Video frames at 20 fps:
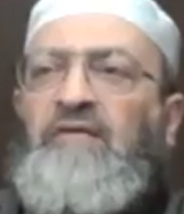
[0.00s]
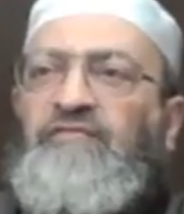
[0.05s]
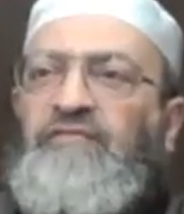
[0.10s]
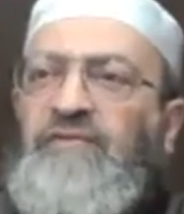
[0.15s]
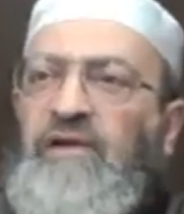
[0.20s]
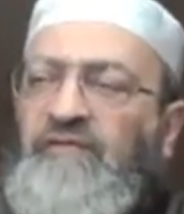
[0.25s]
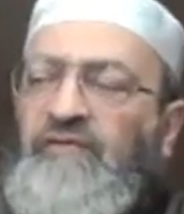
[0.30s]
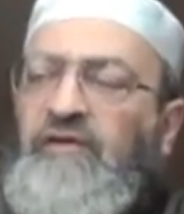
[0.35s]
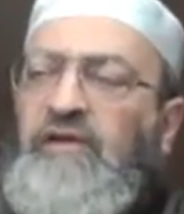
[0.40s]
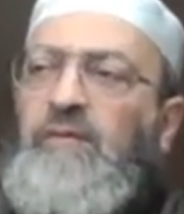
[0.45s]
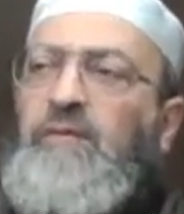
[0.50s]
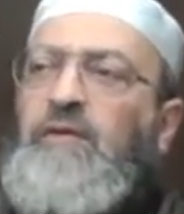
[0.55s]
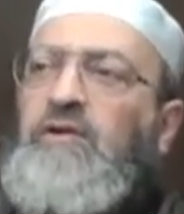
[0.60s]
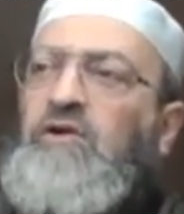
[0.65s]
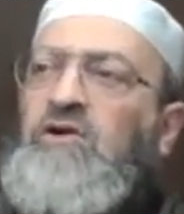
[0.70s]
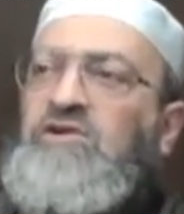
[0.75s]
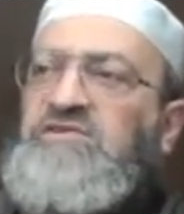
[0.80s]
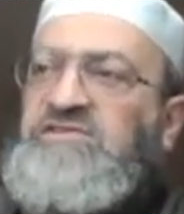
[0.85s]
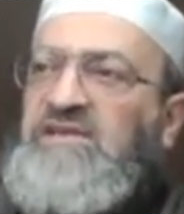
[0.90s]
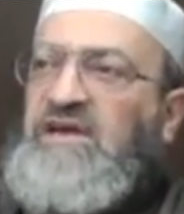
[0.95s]
I've never come
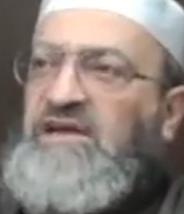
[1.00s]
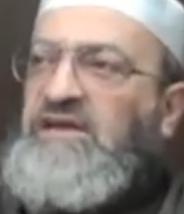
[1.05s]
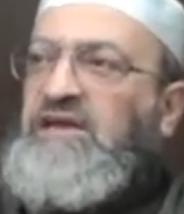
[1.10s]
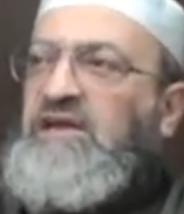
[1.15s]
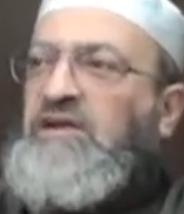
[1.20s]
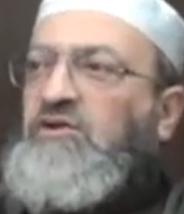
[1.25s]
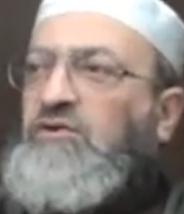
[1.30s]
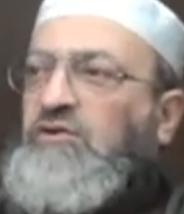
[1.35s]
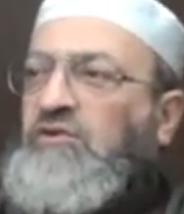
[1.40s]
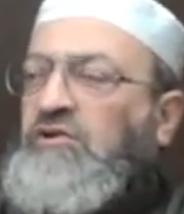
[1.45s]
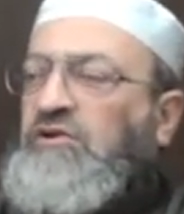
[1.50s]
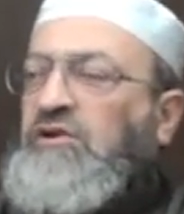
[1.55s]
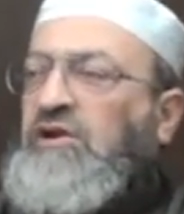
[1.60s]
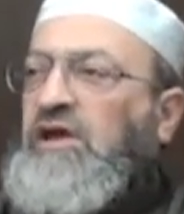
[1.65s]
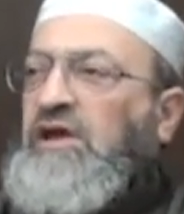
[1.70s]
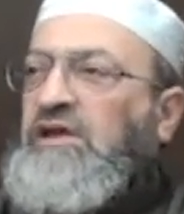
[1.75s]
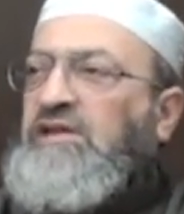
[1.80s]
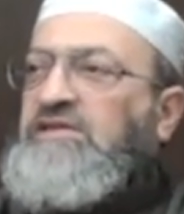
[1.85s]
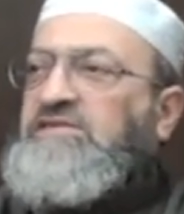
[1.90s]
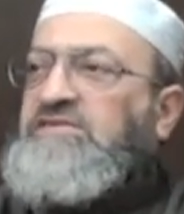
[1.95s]
across any
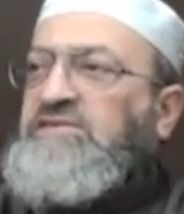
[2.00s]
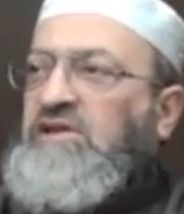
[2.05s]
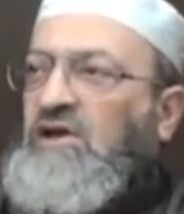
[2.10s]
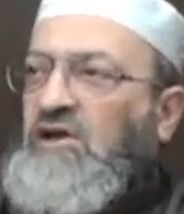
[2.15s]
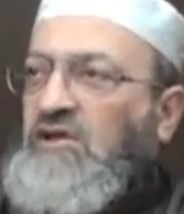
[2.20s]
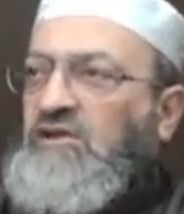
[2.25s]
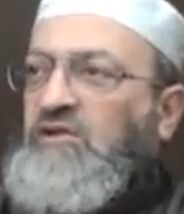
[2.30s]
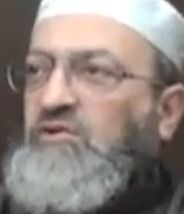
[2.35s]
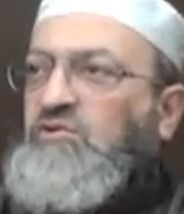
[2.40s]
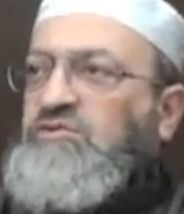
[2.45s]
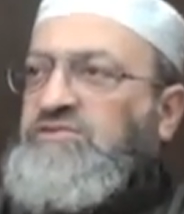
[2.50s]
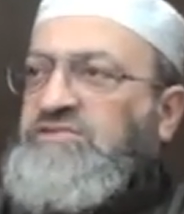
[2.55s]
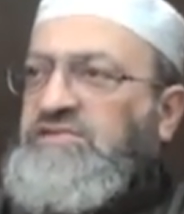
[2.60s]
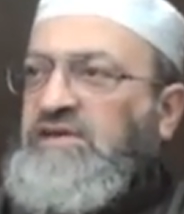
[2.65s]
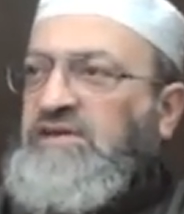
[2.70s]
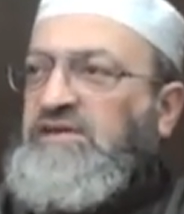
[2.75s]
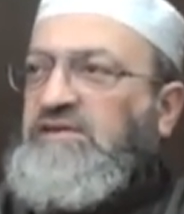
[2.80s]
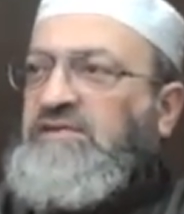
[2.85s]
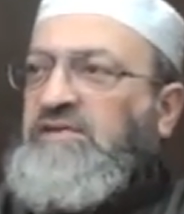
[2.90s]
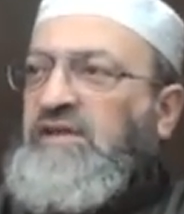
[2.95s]
scholar who
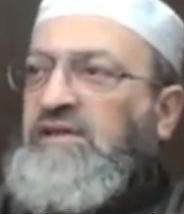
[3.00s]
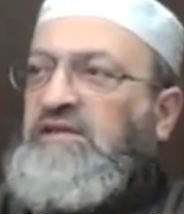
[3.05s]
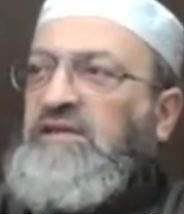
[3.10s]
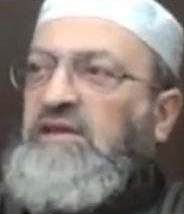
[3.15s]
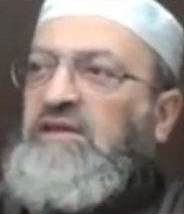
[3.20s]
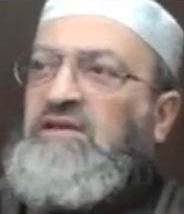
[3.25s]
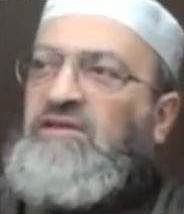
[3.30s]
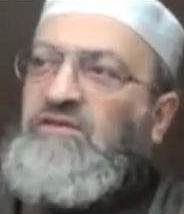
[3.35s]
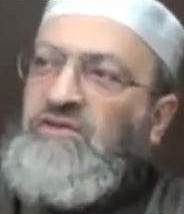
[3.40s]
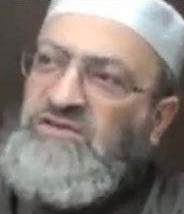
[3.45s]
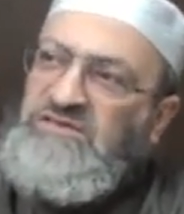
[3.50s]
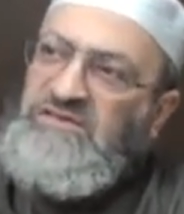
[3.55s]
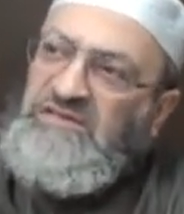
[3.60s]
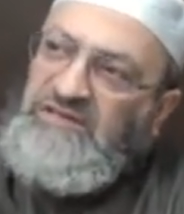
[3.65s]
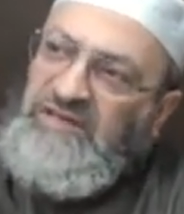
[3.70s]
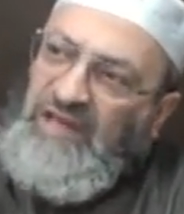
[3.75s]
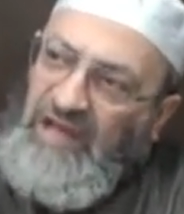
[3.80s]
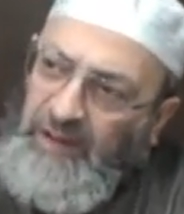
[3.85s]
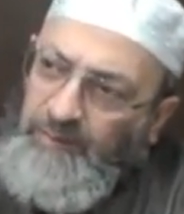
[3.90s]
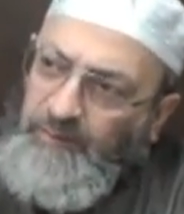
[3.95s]
said that there's a
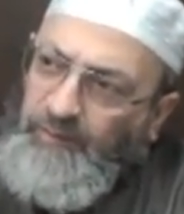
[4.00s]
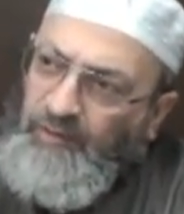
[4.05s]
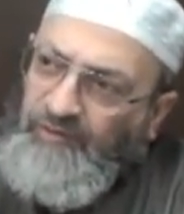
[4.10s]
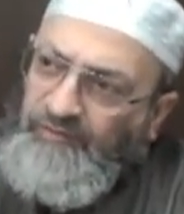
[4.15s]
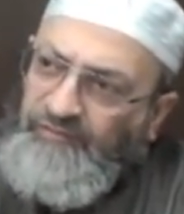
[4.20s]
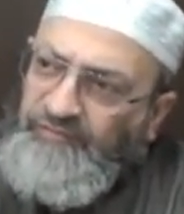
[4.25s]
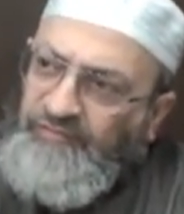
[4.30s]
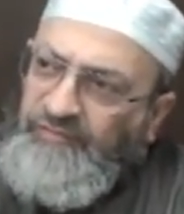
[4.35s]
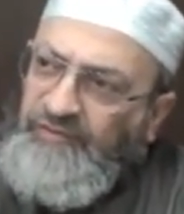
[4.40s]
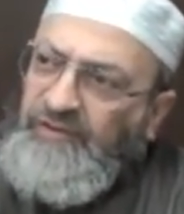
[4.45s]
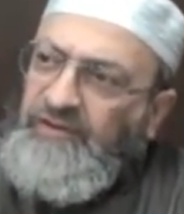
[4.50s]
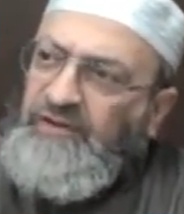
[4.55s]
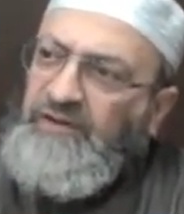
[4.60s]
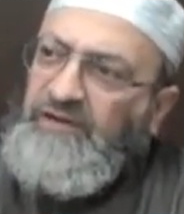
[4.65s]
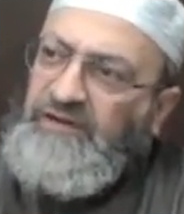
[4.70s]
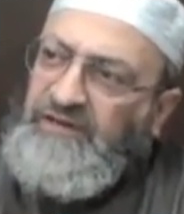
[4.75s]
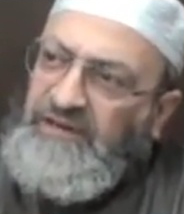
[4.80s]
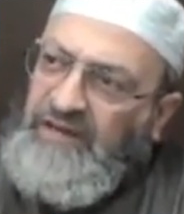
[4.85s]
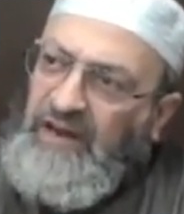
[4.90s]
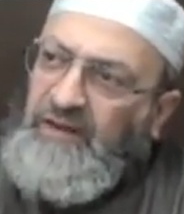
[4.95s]
type of
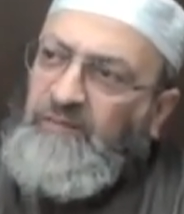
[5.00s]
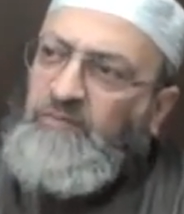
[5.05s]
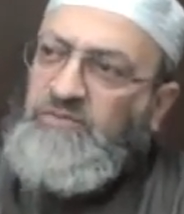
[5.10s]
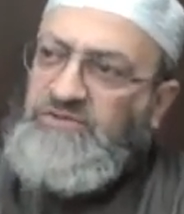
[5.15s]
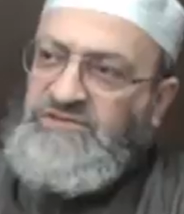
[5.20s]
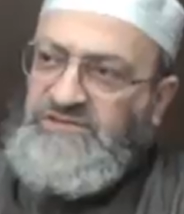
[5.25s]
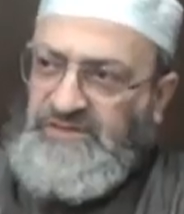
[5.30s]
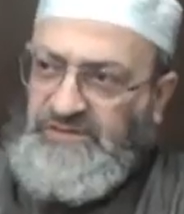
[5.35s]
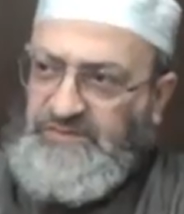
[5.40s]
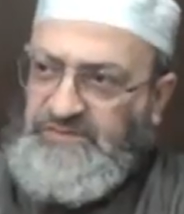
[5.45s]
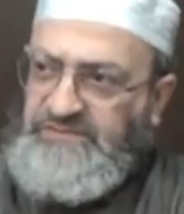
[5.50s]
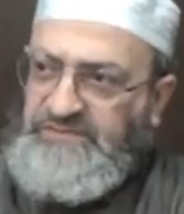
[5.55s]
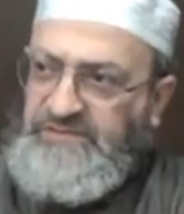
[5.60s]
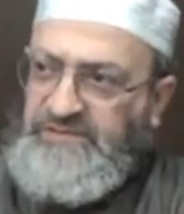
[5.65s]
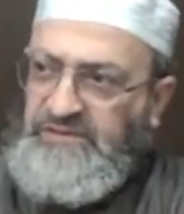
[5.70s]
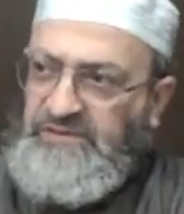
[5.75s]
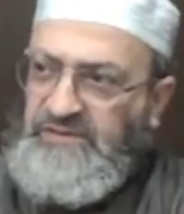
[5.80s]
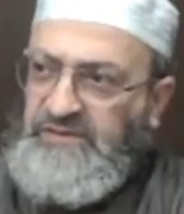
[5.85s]
non-Muslims,